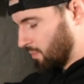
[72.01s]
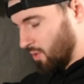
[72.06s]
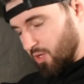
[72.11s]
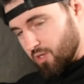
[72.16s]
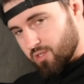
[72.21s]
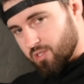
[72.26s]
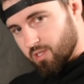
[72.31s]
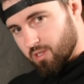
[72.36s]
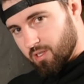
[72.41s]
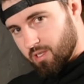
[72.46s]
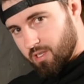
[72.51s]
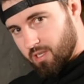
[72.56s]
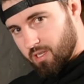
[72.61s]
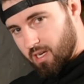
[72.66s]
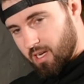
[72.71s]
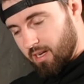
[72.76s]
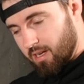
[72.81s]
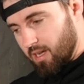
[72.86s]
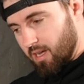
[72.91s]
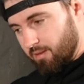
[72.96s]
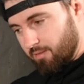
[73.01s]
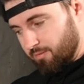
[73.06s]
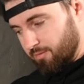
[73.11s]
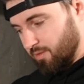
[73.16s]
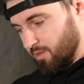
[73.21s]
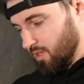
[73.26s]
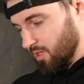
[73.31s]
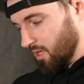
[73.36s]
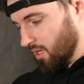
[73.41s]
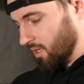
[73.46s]
personally, I, I've
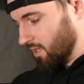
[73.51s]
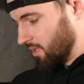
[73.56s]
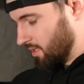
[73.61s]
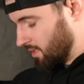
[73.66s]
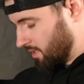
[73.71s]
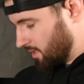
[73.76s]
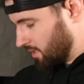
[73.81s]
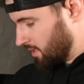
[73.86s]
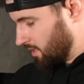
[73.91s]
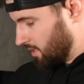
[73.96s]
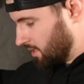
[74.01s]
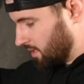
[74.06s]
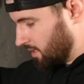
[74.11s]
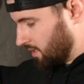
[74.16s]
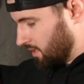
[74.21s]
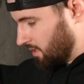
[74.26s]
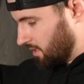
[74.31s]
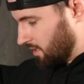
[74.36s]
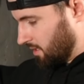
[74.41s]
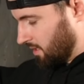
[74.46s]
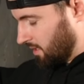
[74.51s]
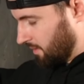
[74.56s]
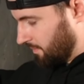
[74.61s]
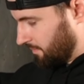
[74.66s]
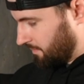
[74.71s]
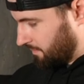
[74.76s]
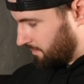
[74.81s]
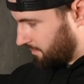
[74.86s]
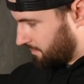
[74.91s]
cut, um,